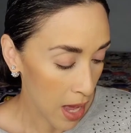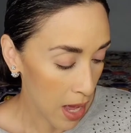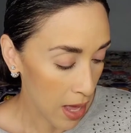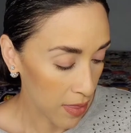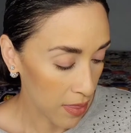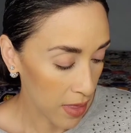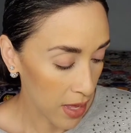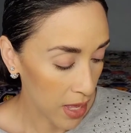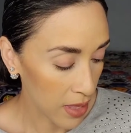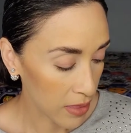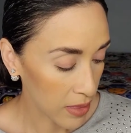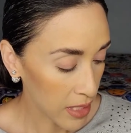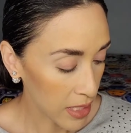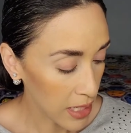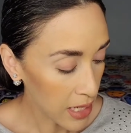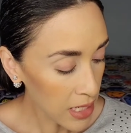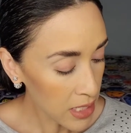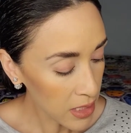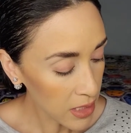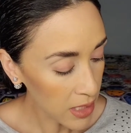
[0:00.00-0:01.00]
And then
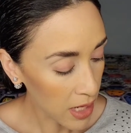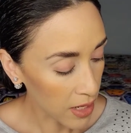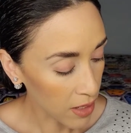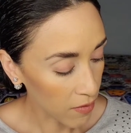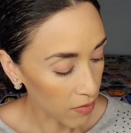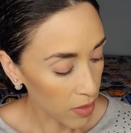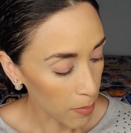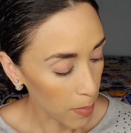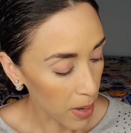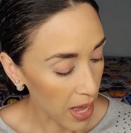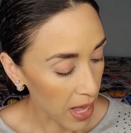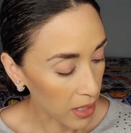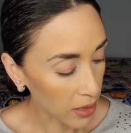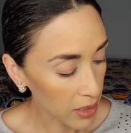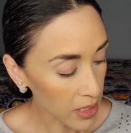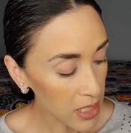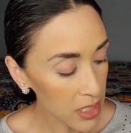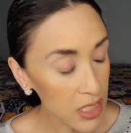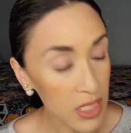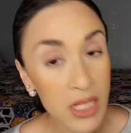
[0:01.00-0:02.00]
the inside of the
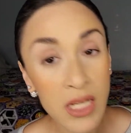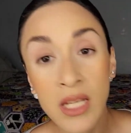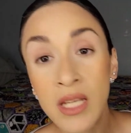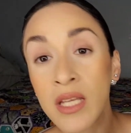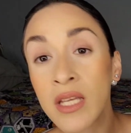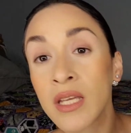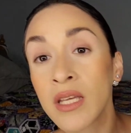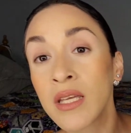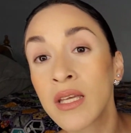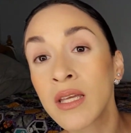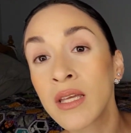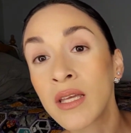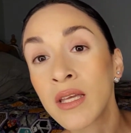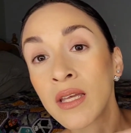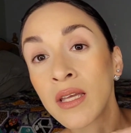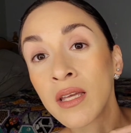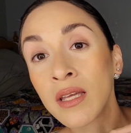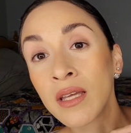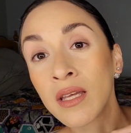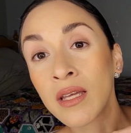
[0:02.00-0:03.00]
palette
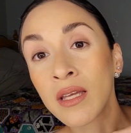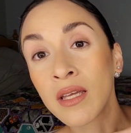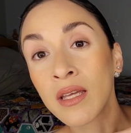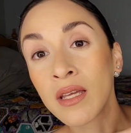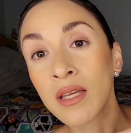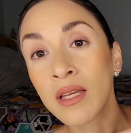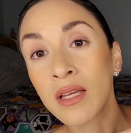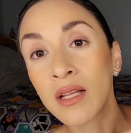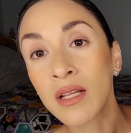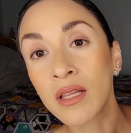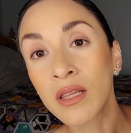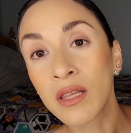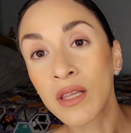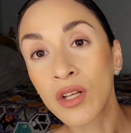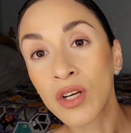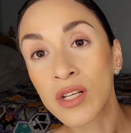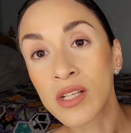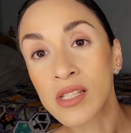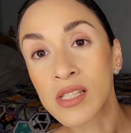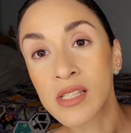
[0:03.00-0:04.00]

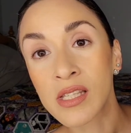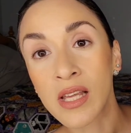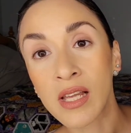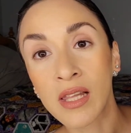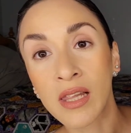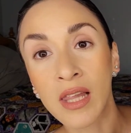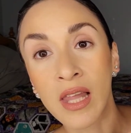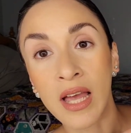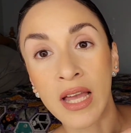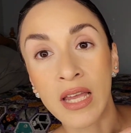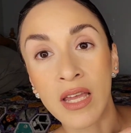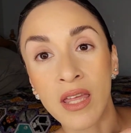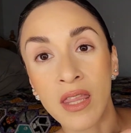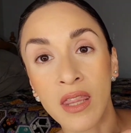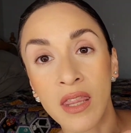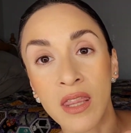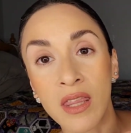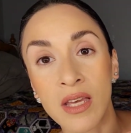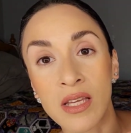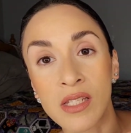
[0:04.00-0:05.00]
looks like
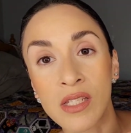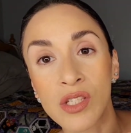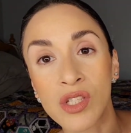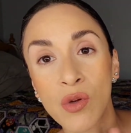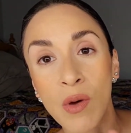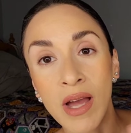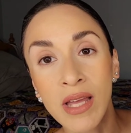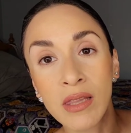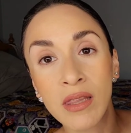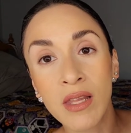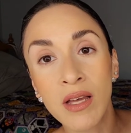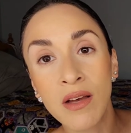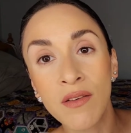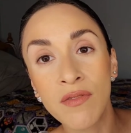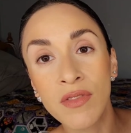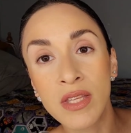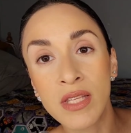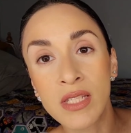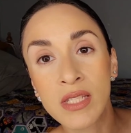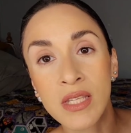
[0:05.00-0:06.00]
this. So I
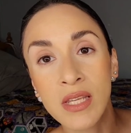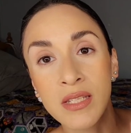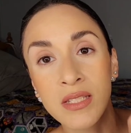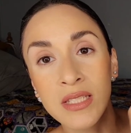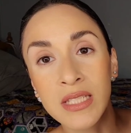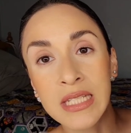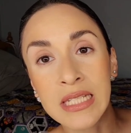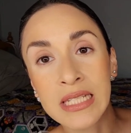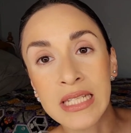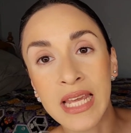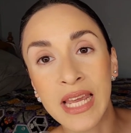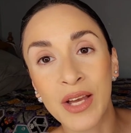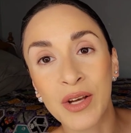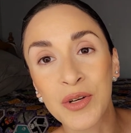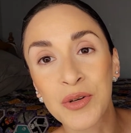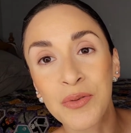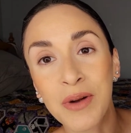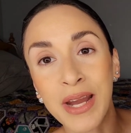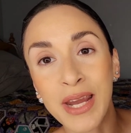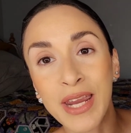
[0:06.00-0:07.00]
love this
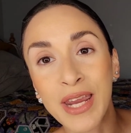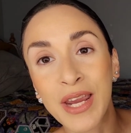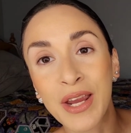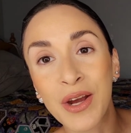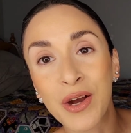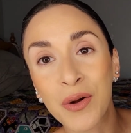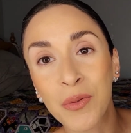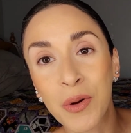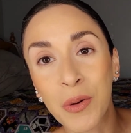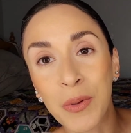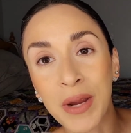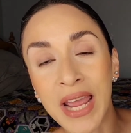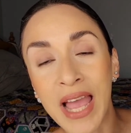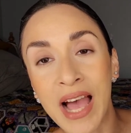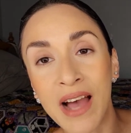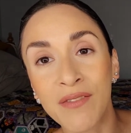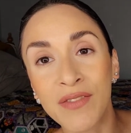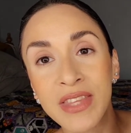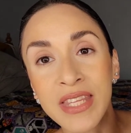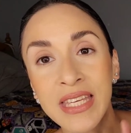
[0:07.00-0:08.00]
detail right here where we
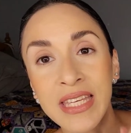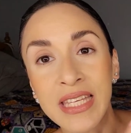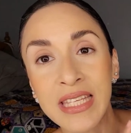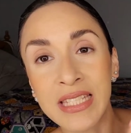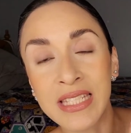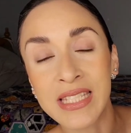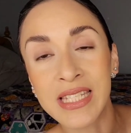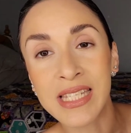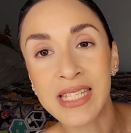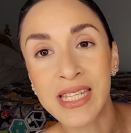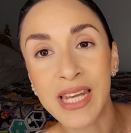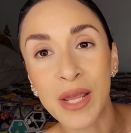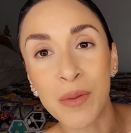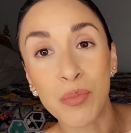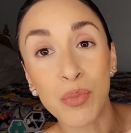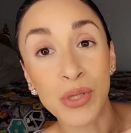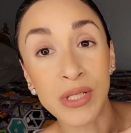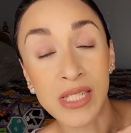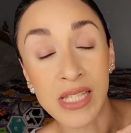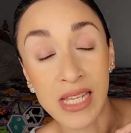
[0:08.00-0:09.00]
have the Disney
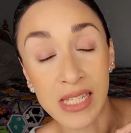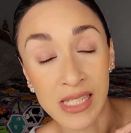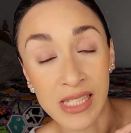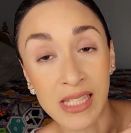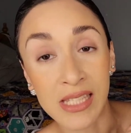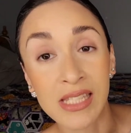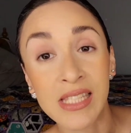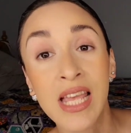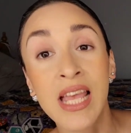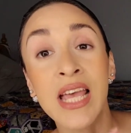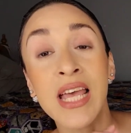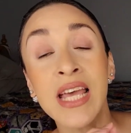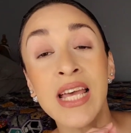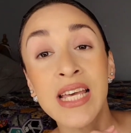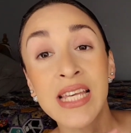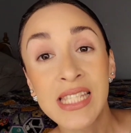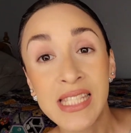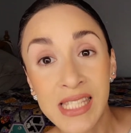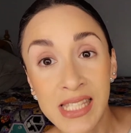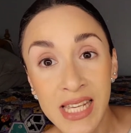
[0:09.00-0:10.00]
princesses
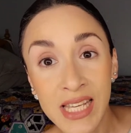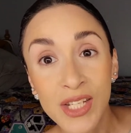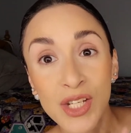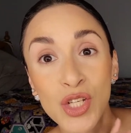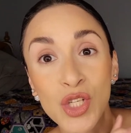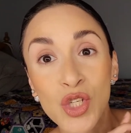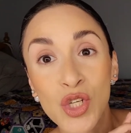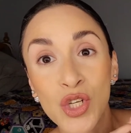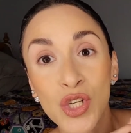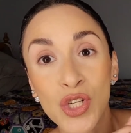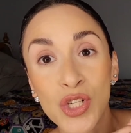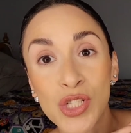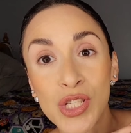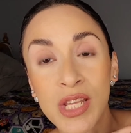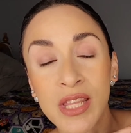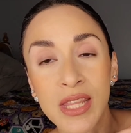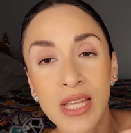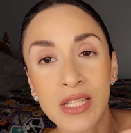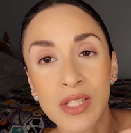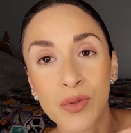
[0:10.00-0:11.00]

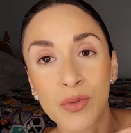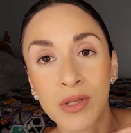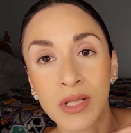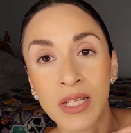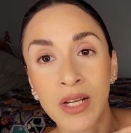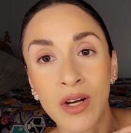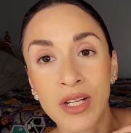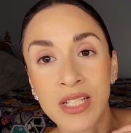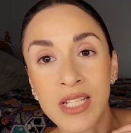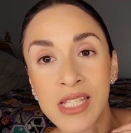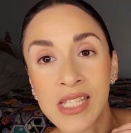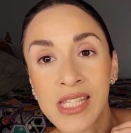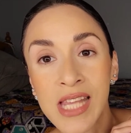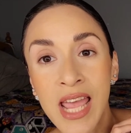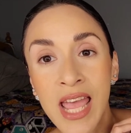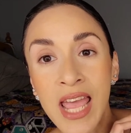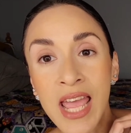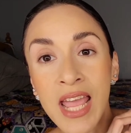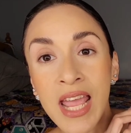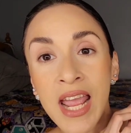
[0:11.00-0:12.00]
signatures. That's really hard to
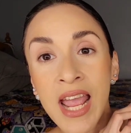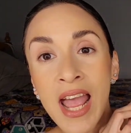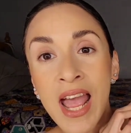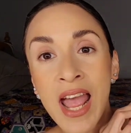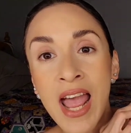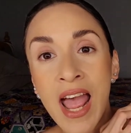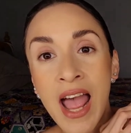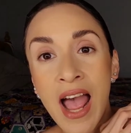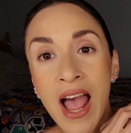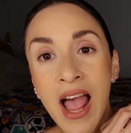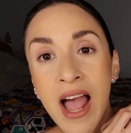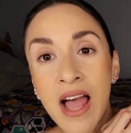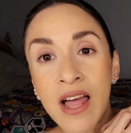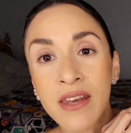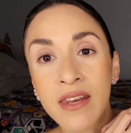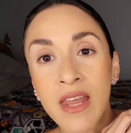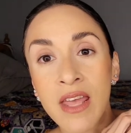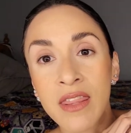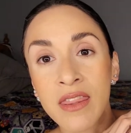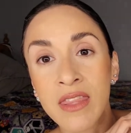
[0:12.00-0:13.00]
say.
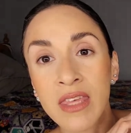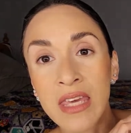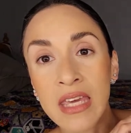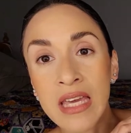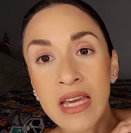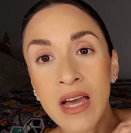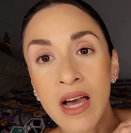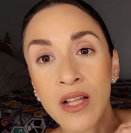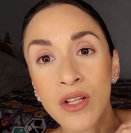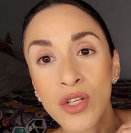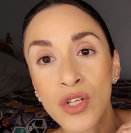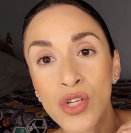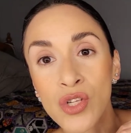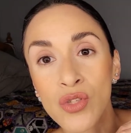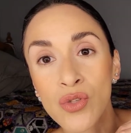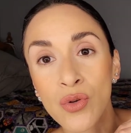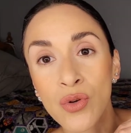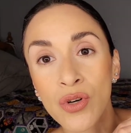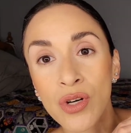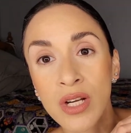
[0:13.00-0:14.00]
And the color
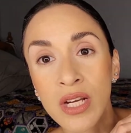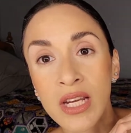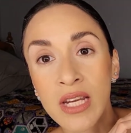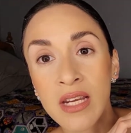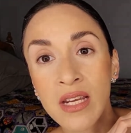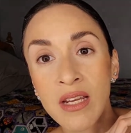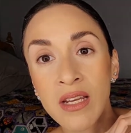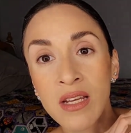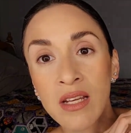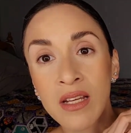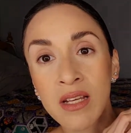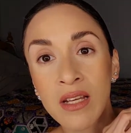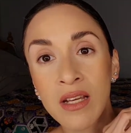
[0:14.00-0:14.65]
story